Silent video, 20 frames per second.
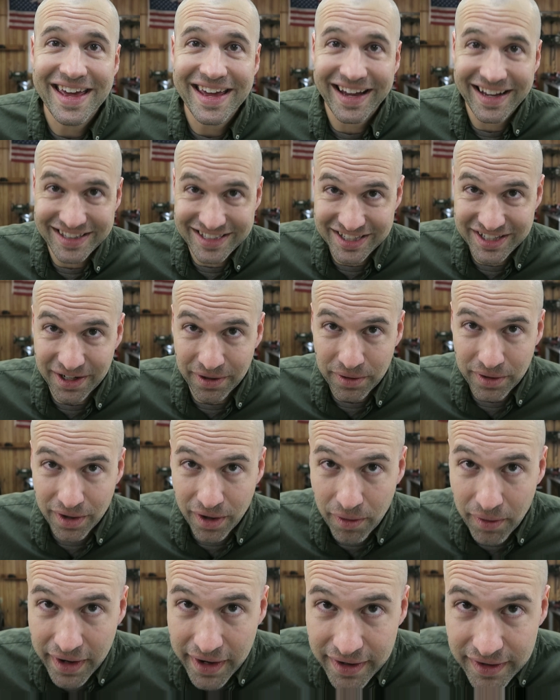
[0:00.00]
he could still
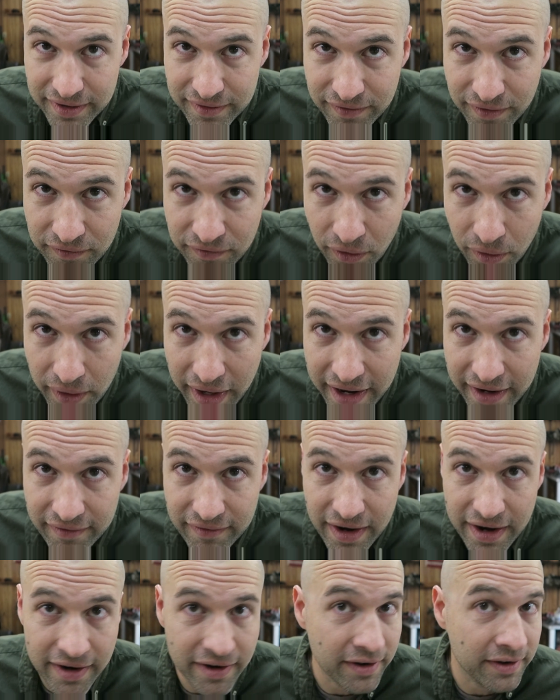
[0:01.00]
grow a full head
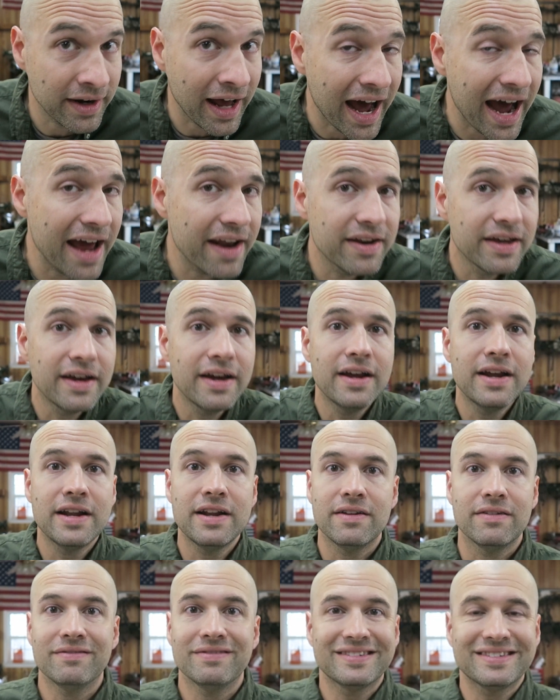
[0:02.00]
of hair or not,
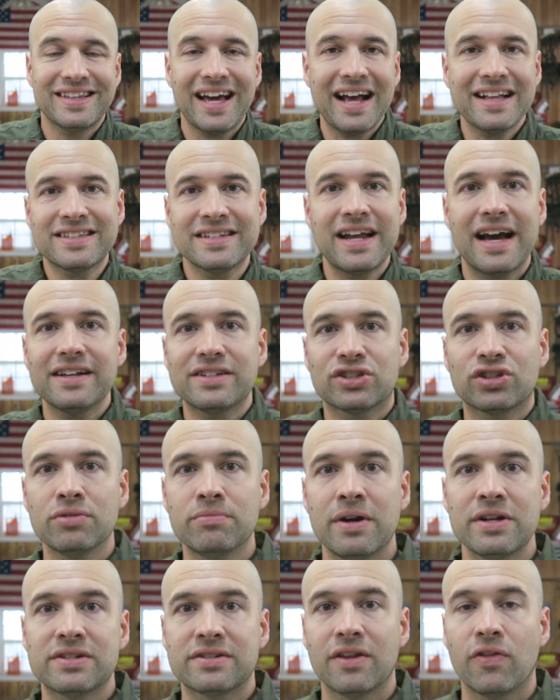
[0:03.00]
that's not so
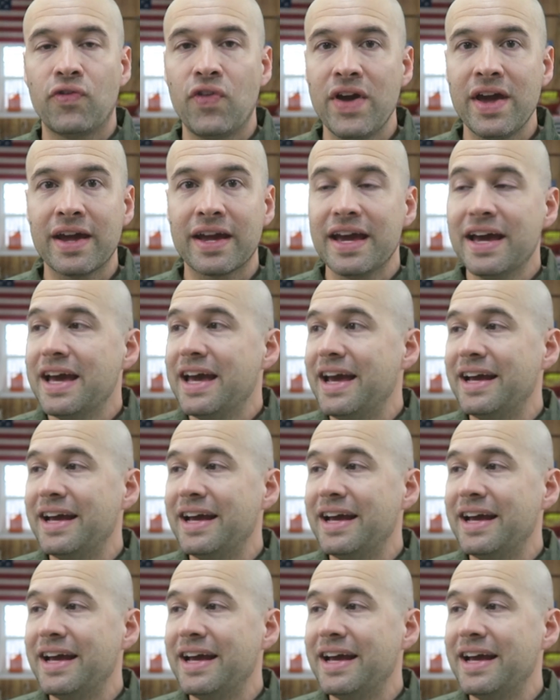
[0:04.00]
much the thing.